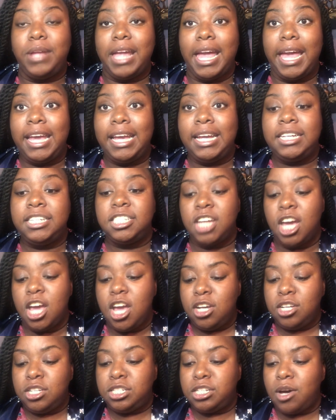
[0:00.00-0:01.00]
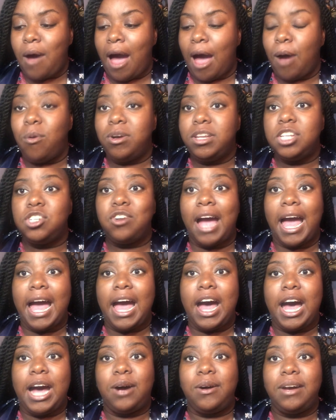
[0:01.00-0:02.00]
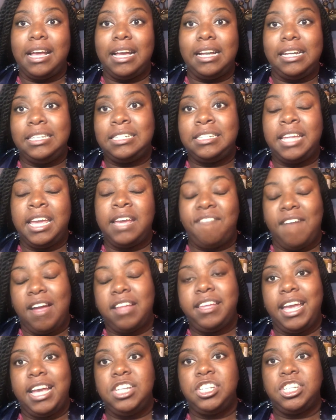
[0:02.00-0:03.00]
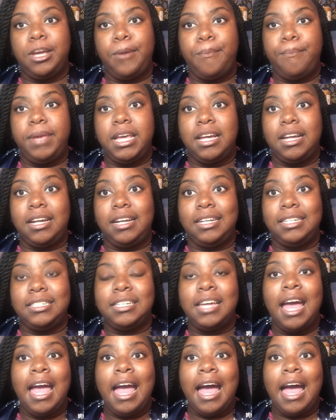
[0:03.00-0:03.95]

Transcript: days. So I want to try out a stick foundation because